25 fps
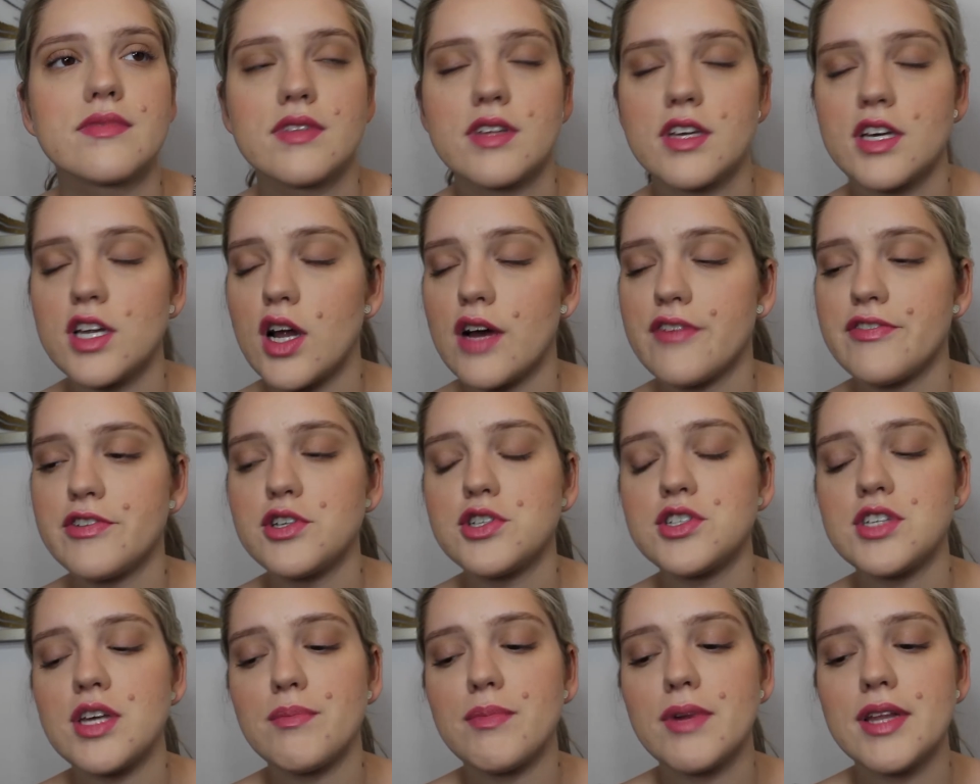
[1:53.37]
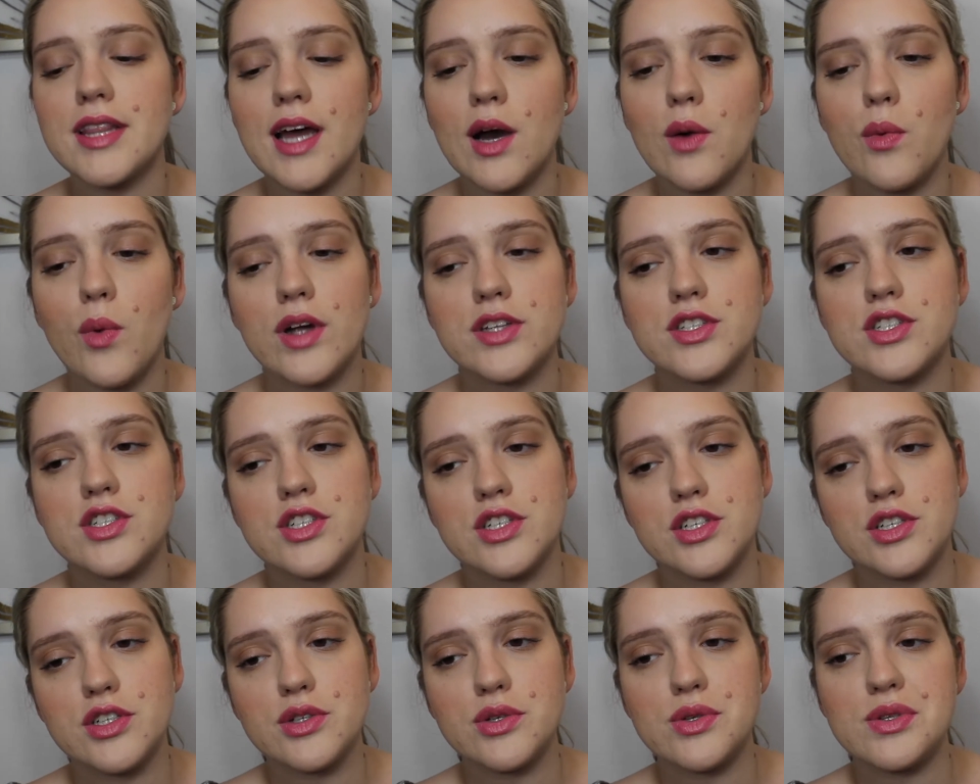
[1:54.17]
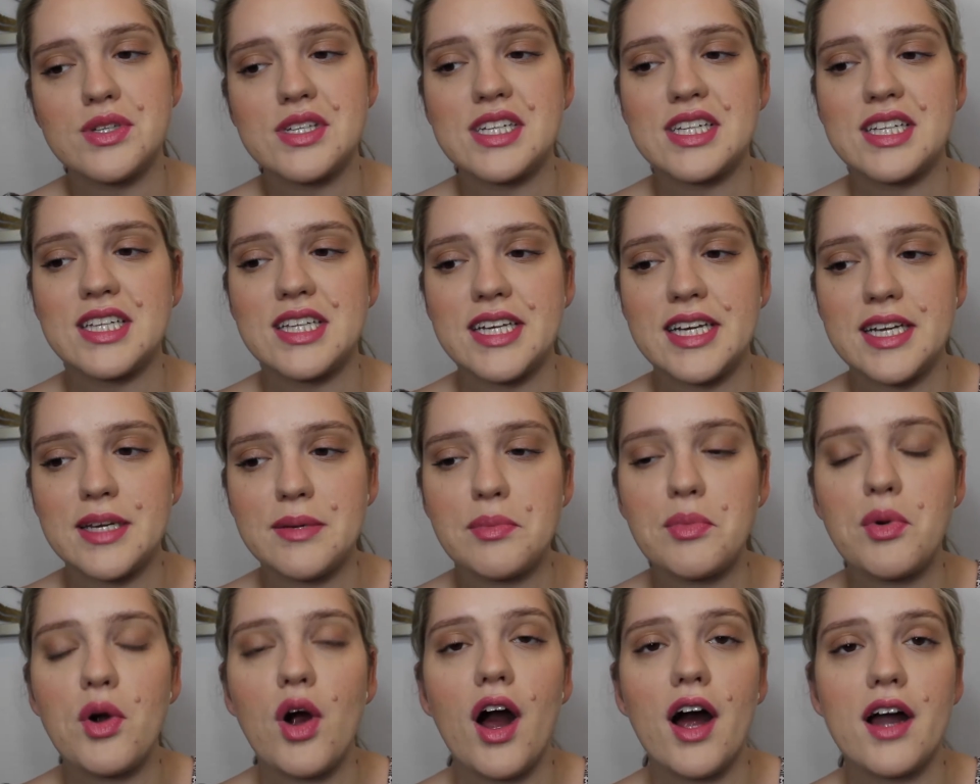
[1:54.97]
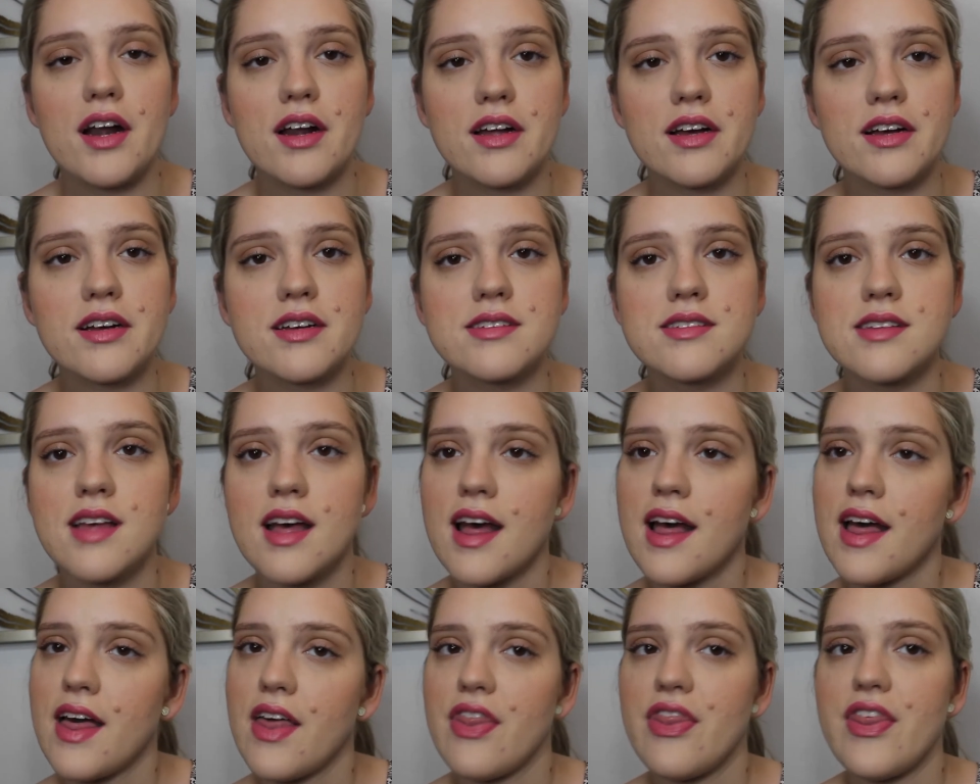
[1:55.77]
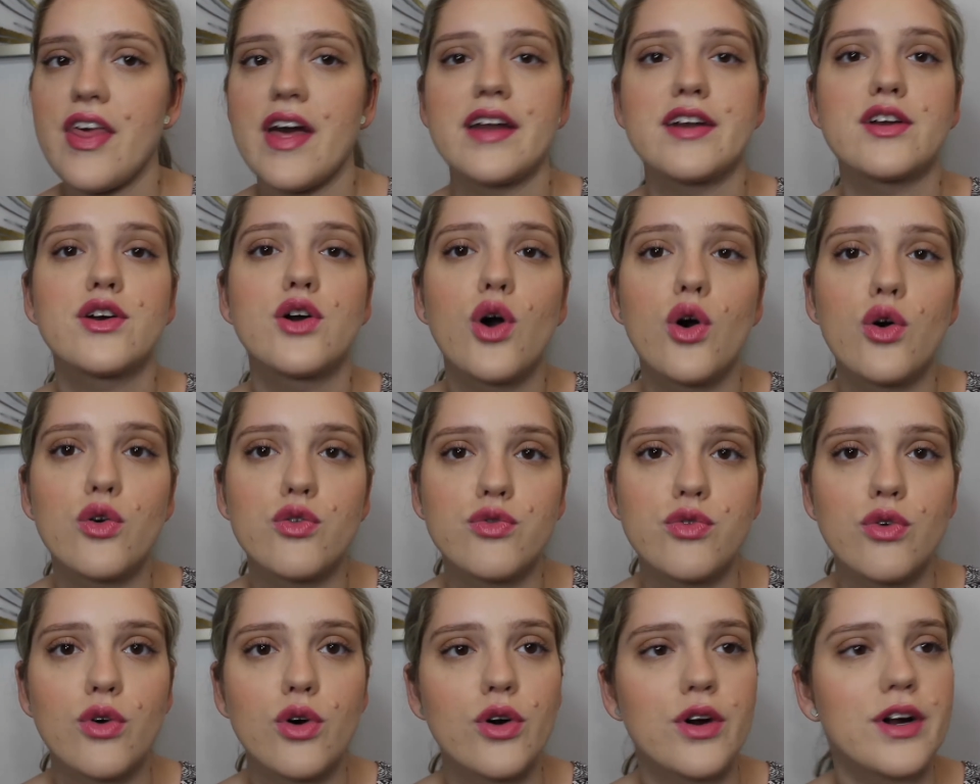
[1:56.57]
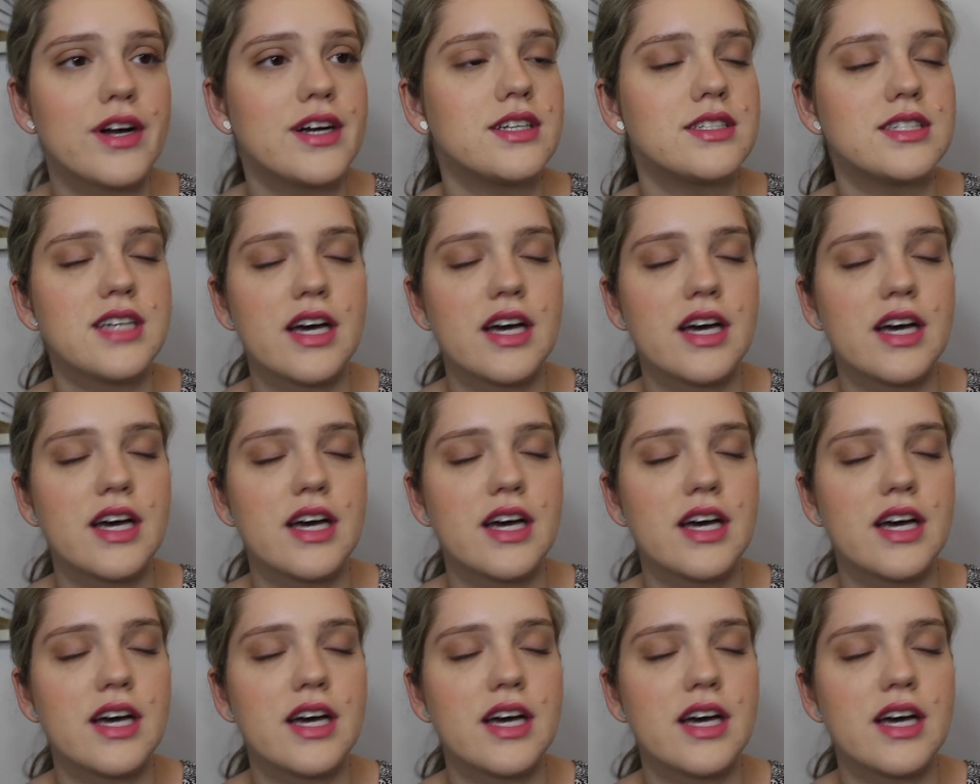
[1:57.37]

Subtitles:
If you're someone that wants to use clean products, then go for it.